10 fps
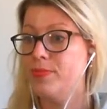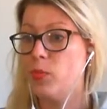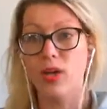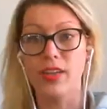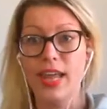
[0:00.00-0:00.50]

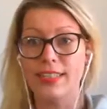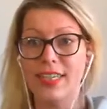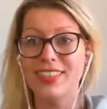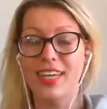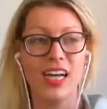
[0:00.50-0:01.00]
Well, that's
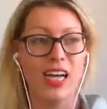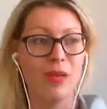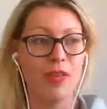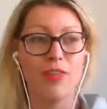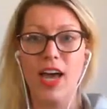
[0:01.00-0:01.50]
it.
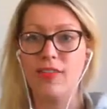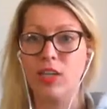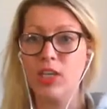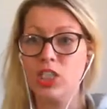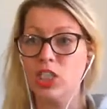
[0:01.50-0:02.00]
If you have any
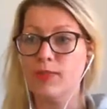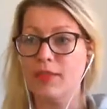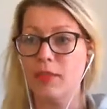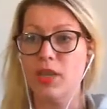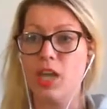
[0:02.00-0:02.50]
questions, pop them in the